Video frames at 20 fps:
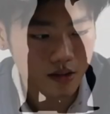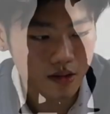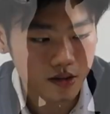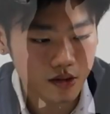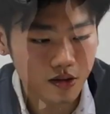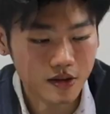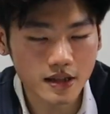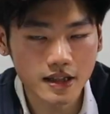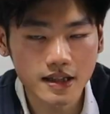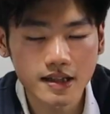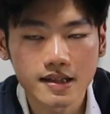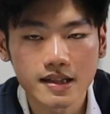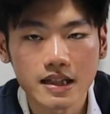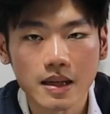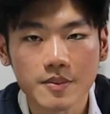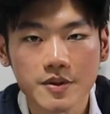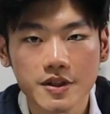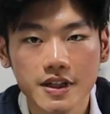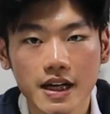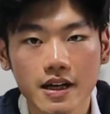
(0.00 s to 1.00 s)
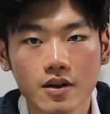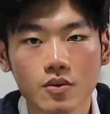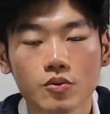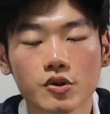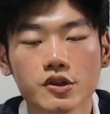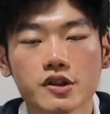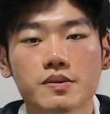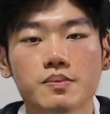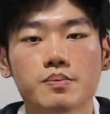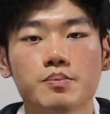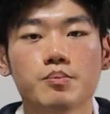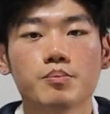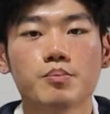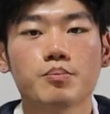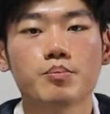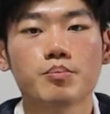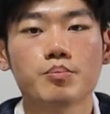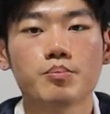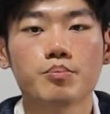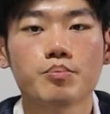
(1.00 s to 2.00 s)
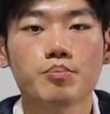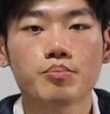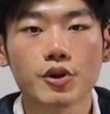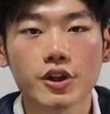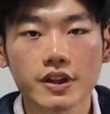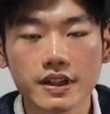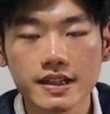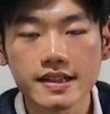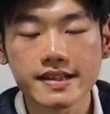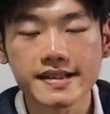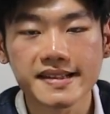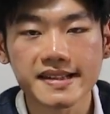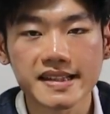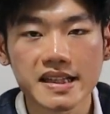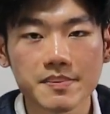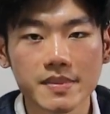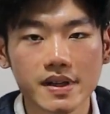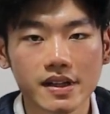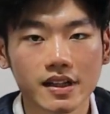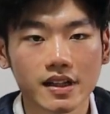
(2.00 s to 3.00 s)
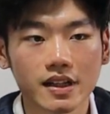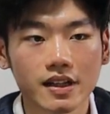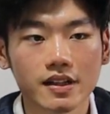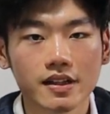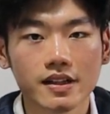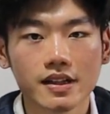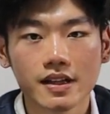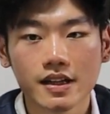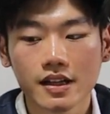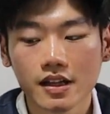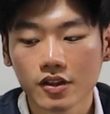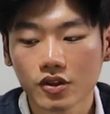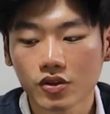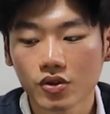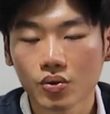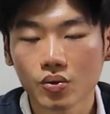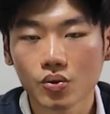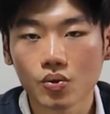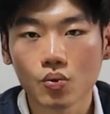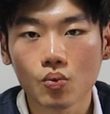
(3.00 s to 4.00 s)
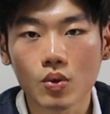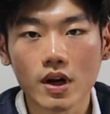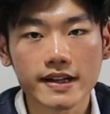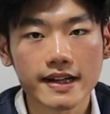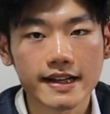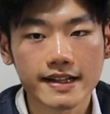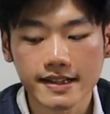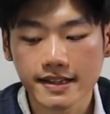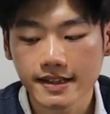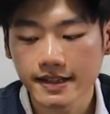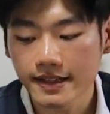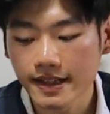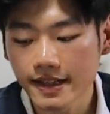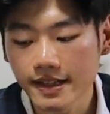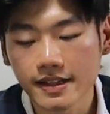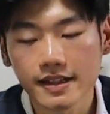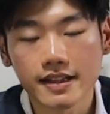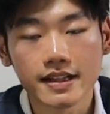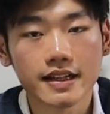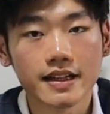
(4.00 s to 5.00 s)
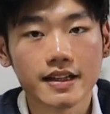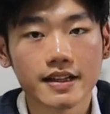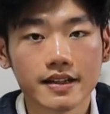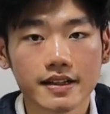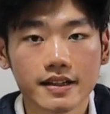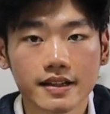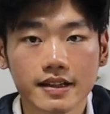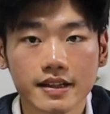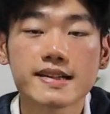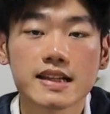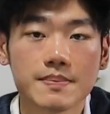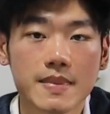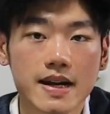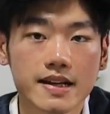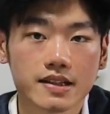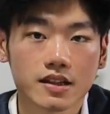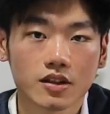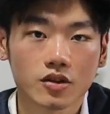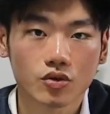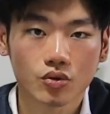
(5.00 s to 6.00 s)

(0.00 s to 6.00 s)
So this subject was pretty similar to what I did in semester